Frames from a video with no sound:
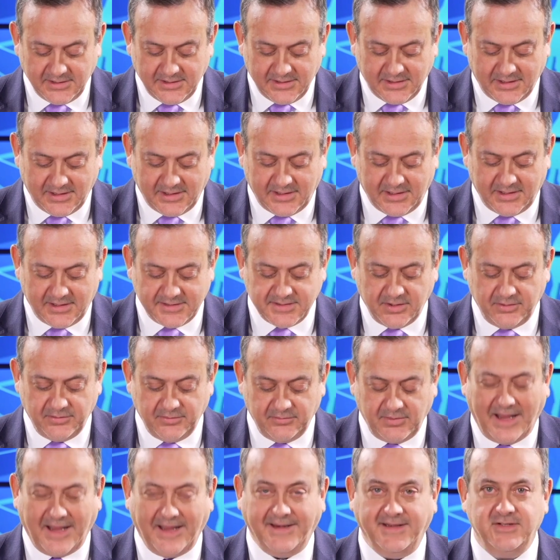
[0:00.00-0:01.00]
Uh, so
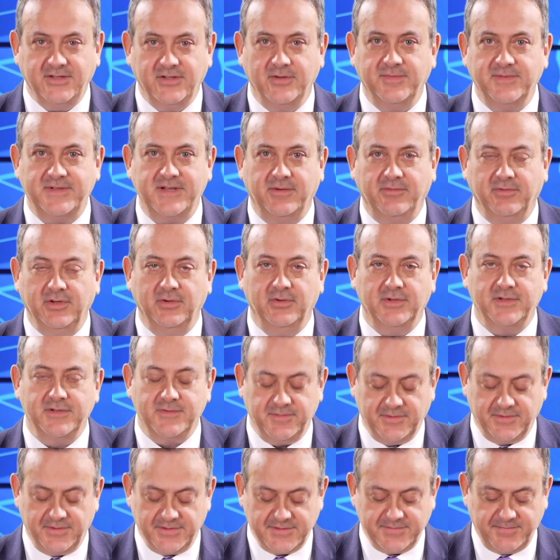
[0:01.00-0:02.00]
82%
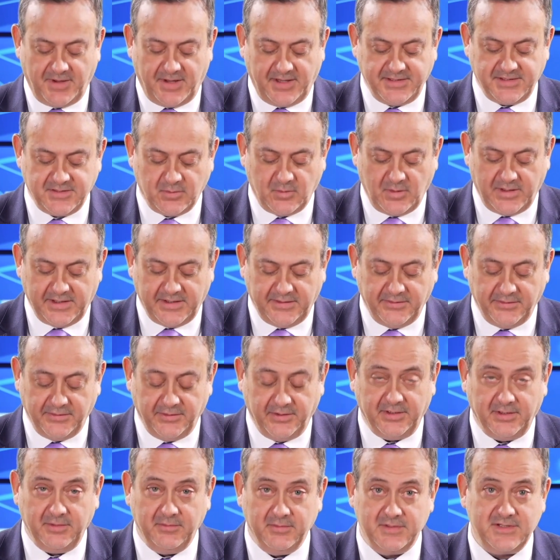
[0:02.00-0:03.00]
renewables by
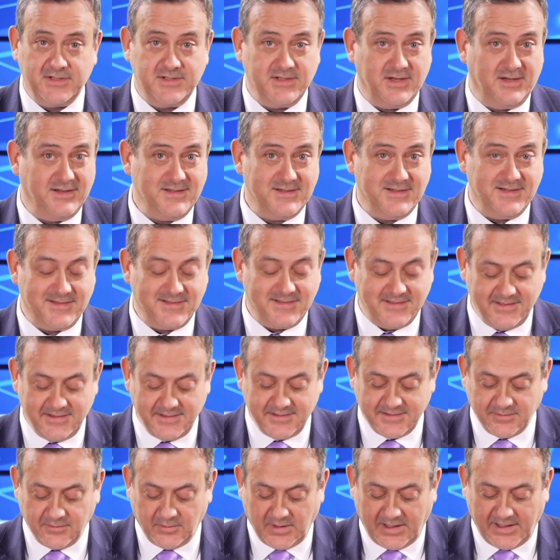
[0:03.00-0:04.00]
2030, which is only six
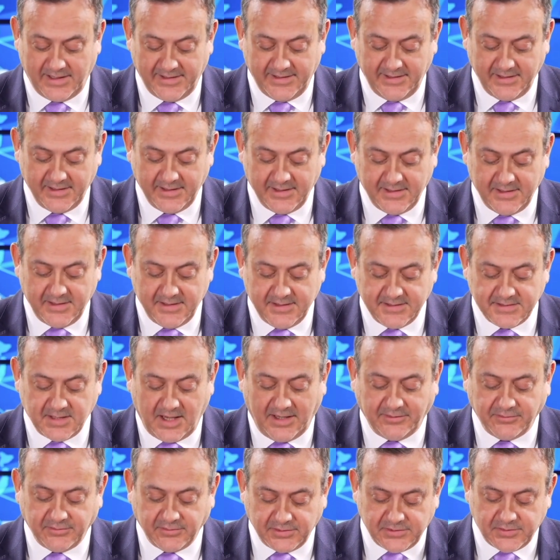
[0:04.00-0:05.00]
years away. So
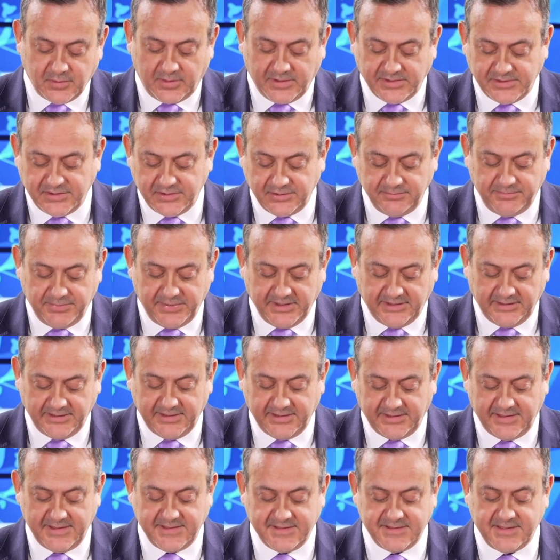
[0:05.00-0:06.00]
122
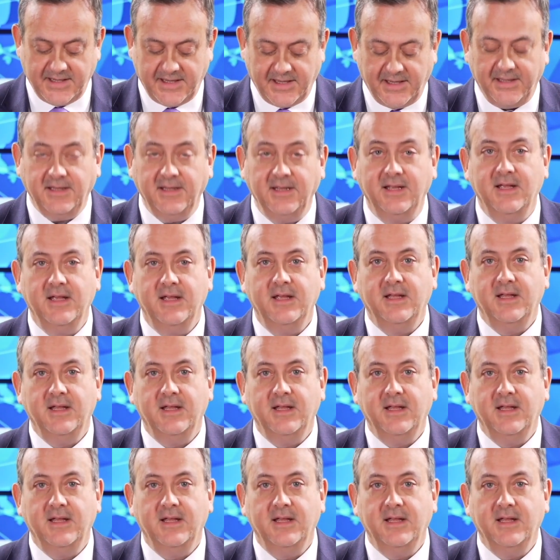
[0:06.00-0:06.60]
billion, he's saying.